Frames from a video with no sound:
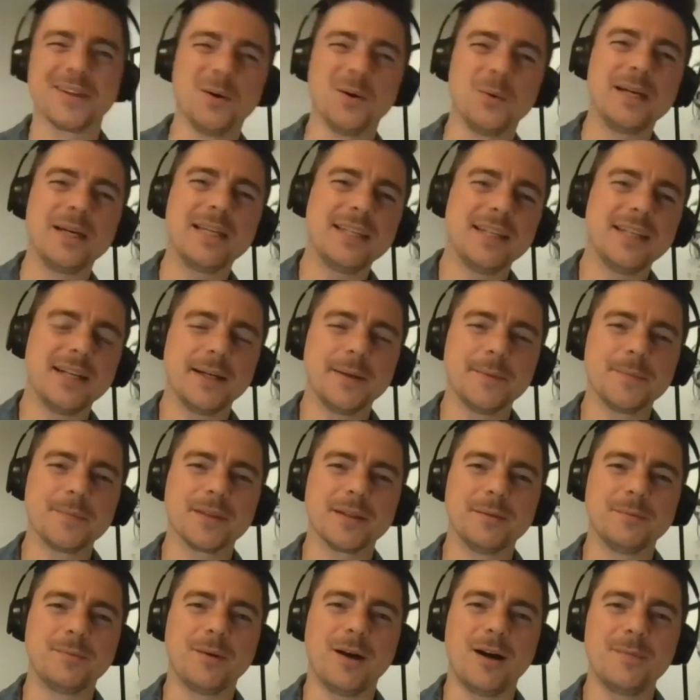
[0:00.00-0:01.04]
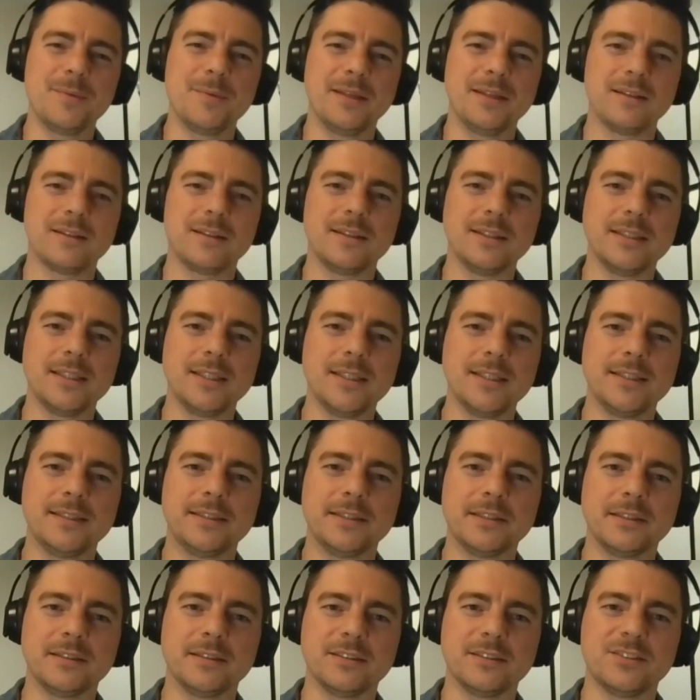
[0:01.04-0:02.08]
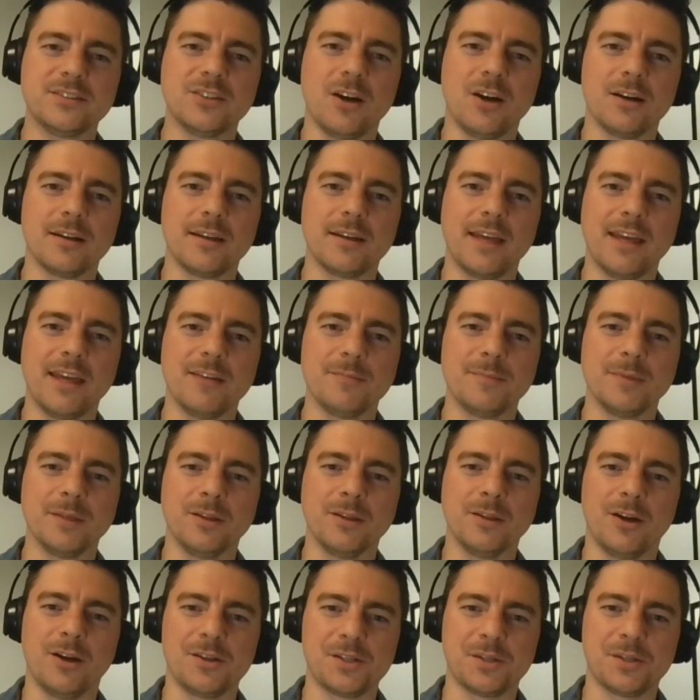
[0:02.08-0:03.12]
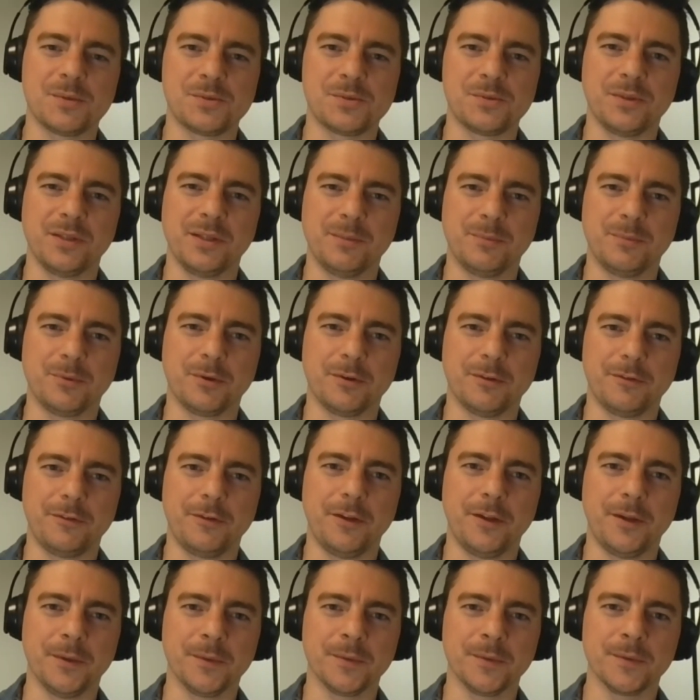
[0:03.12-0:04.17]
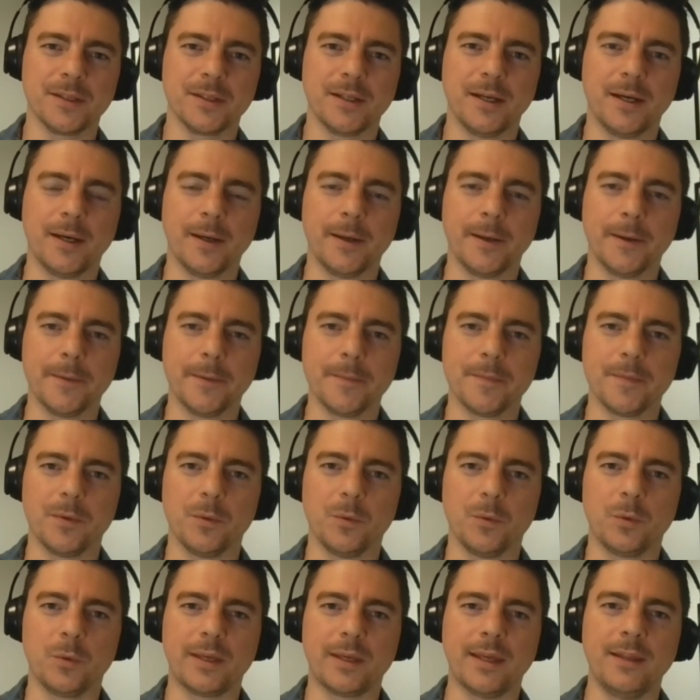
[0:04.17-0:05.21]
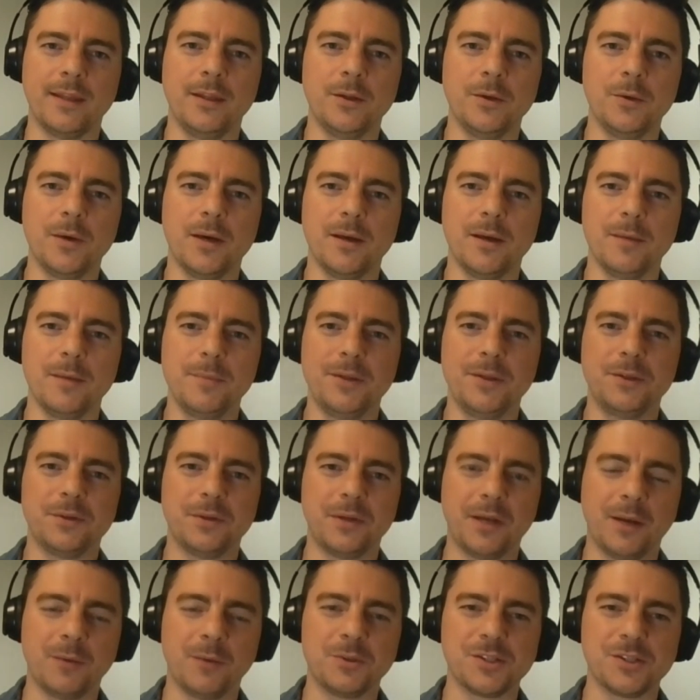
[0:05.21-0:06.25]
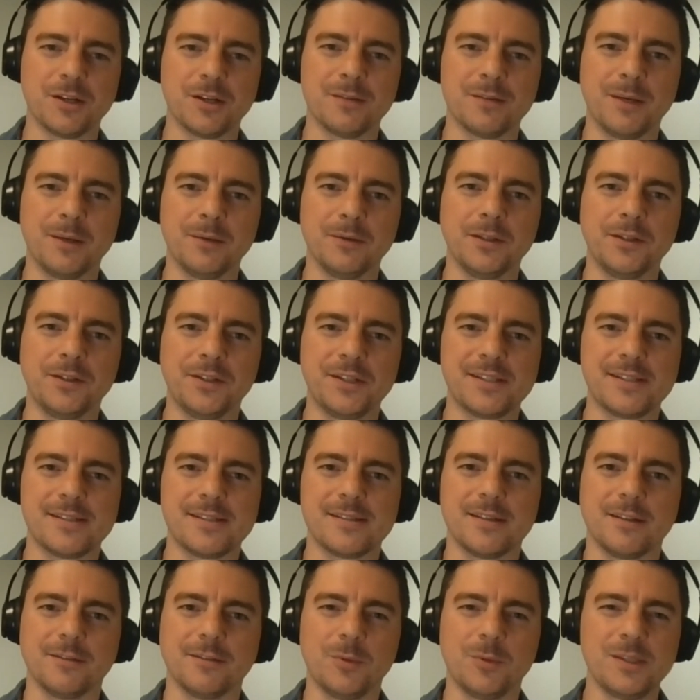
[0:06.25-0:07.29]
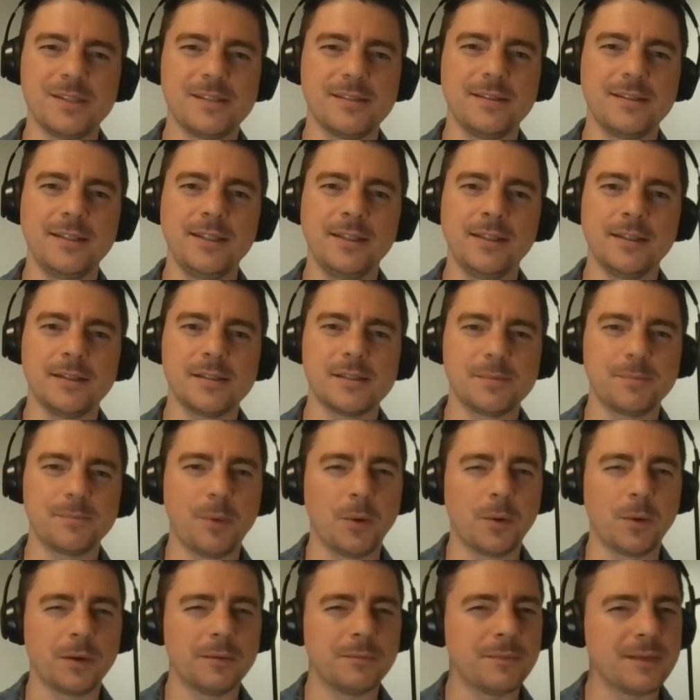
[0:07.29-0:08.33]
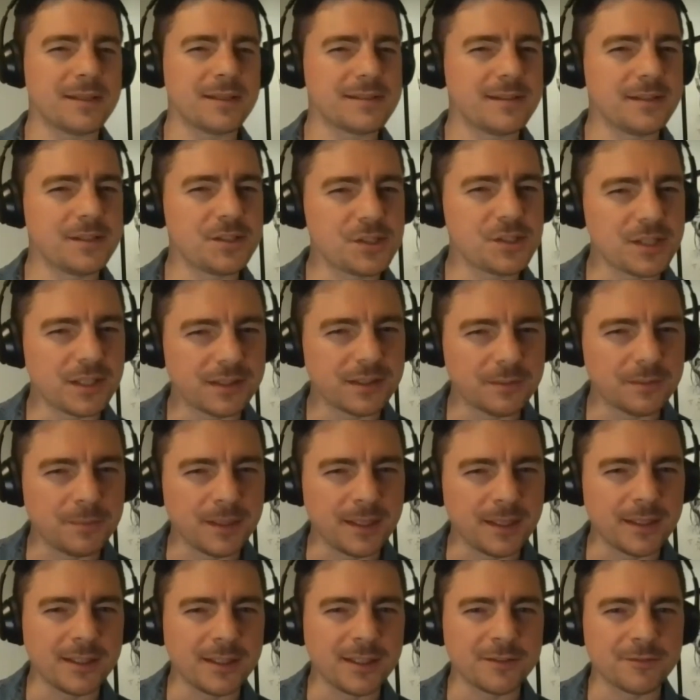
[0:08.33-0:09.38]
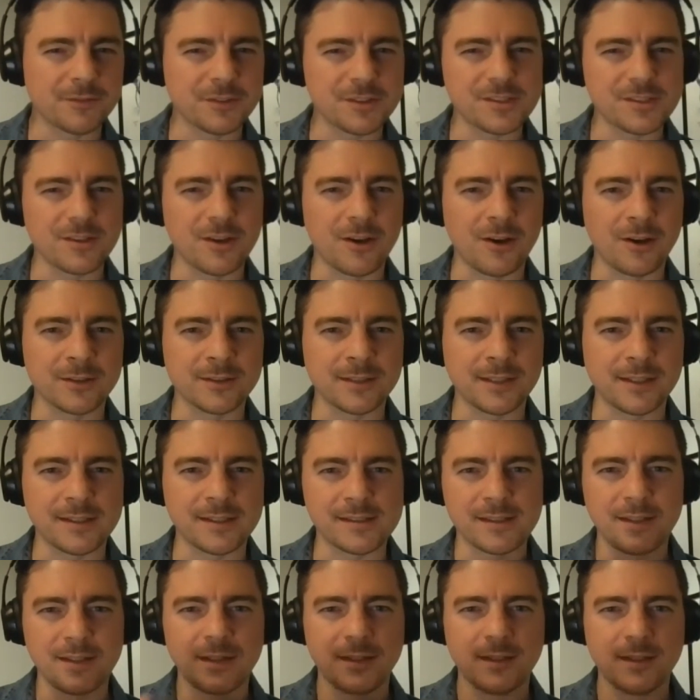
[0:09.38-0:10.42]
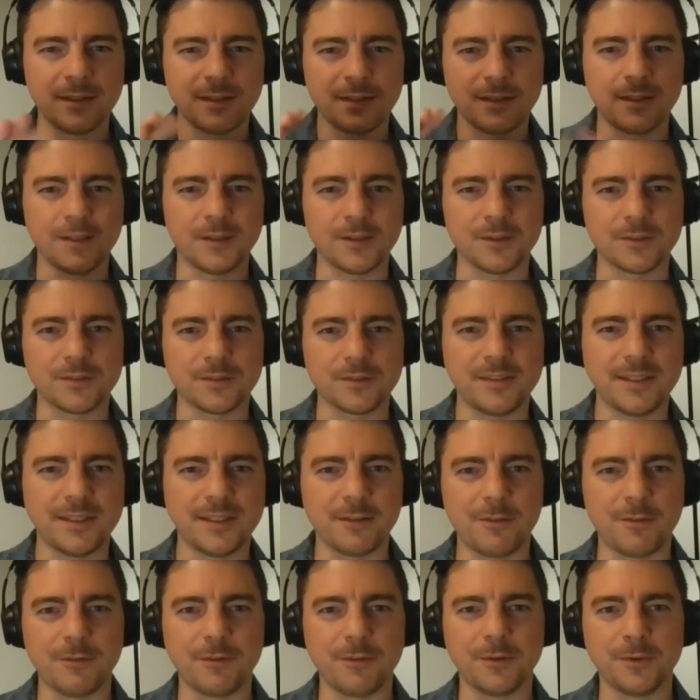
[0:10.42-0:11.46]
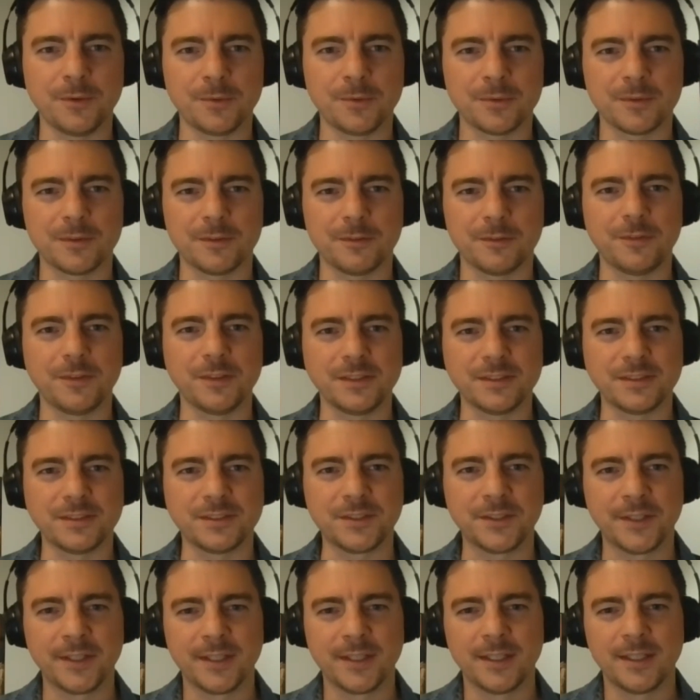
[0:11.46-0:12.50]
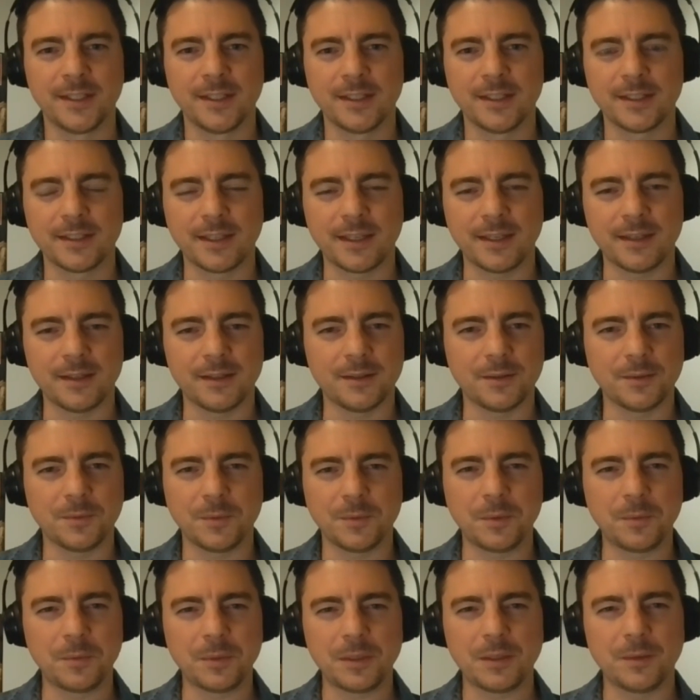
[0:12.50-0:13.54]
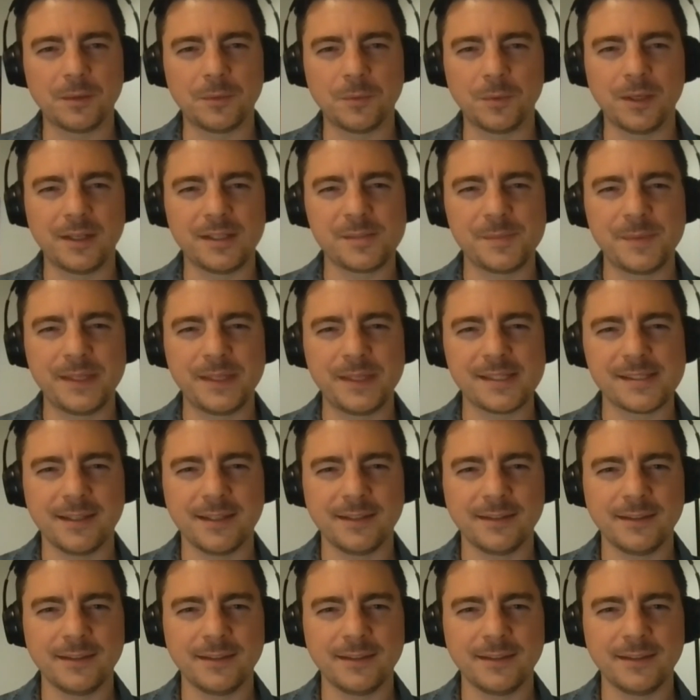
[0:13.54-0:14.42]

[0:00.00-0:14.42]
when Bobby, clearly the song Caveman Logic was really important for you. Can you help me? Now we're talking about lyrics and stuff. What's the spoken message at the beginning of the song that is, you know, taken through the filter? What is being said?